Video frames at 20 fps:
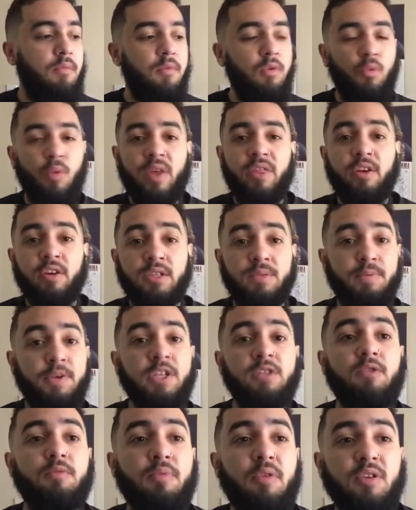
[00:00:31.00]
Whether it's
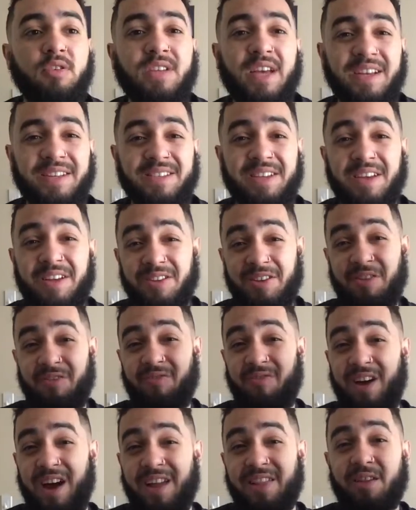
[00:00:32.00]
peaceful protests, your
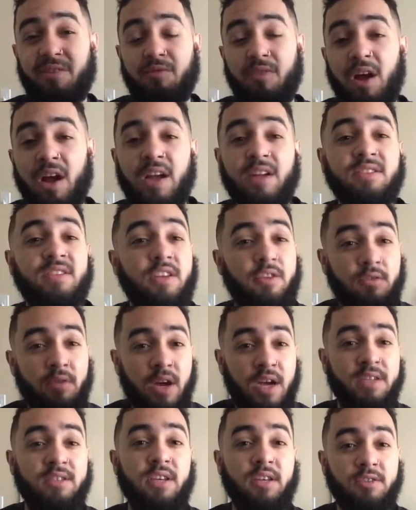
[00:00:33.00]
violent riots that you
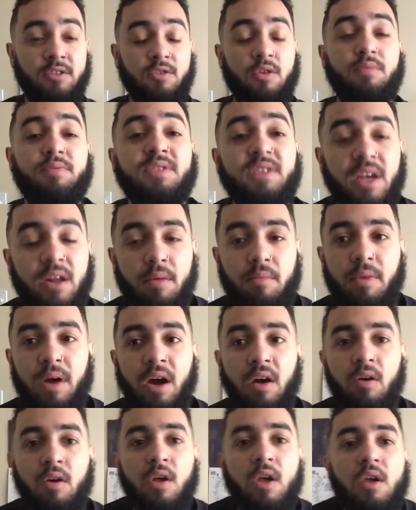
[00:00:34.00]
guys get so upset
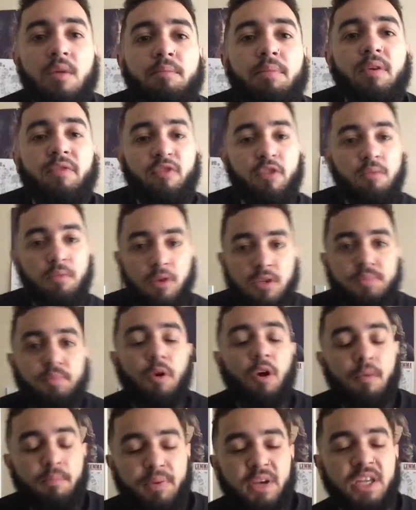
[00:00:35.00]
about, but for the most
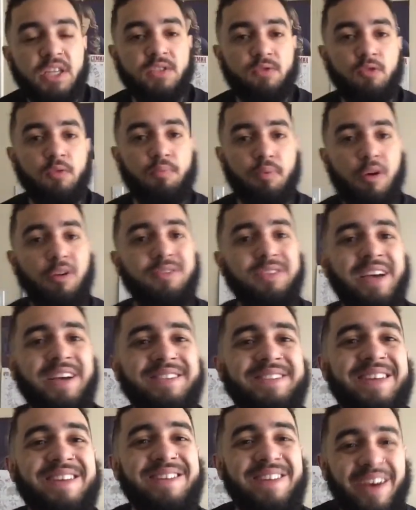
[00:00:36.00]
part, peaceful
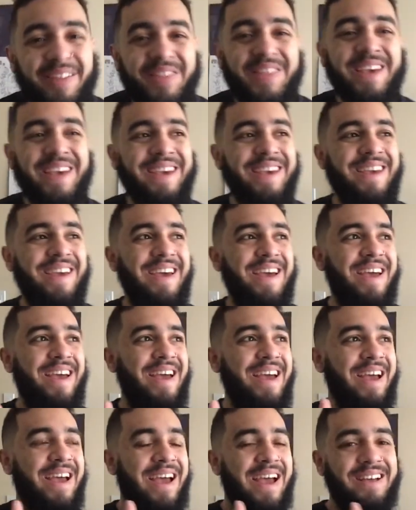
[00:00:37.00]
protests, and nothing
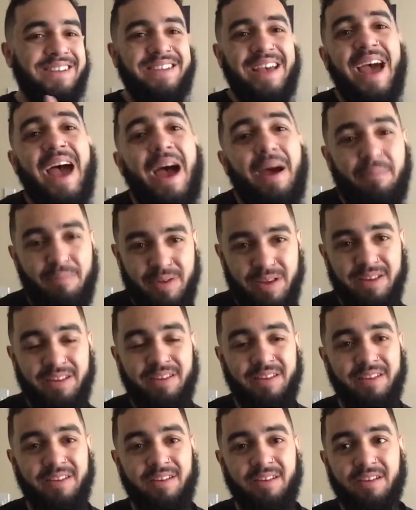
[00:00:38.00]
has
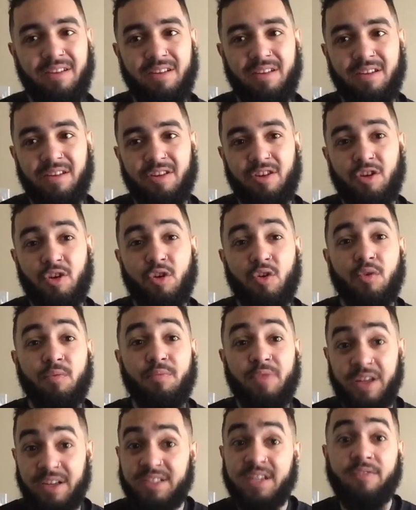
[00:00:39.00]
happened.
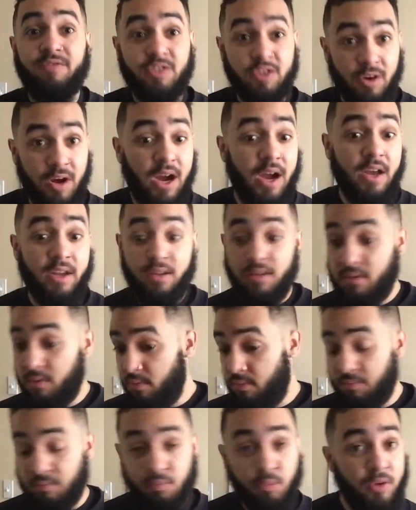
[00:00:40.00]

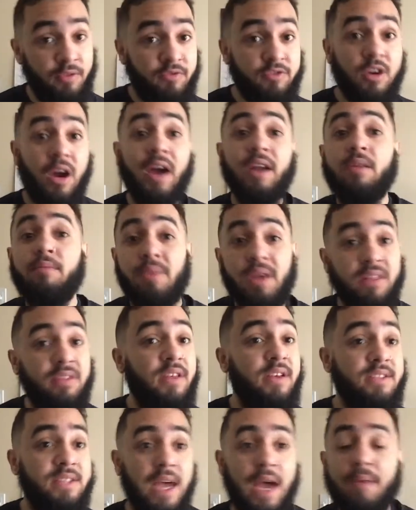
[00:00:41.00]
We've tried to make
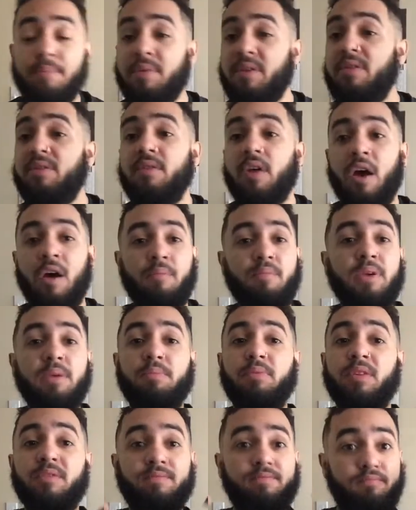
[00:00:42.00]
things happen,
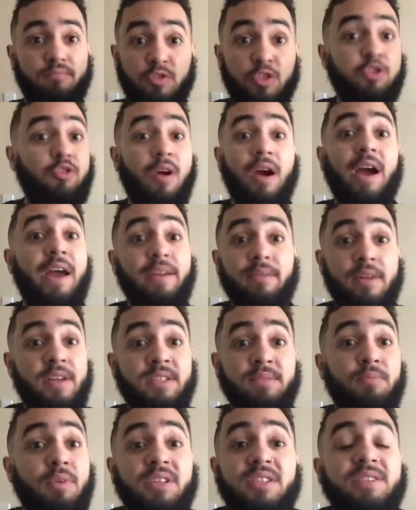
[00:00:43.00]
people have tried
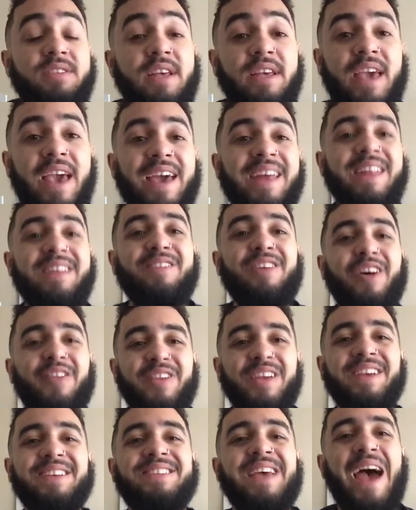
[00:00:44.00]
as much as they can, and
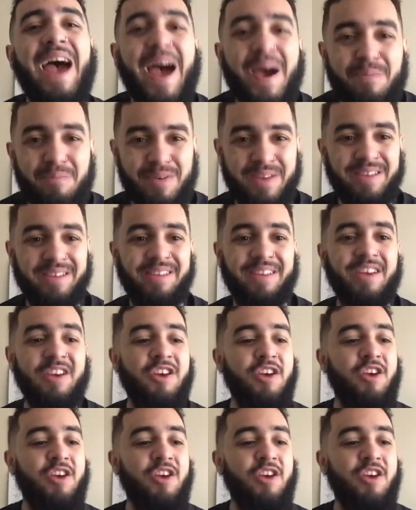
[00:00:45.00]
nothing has happened.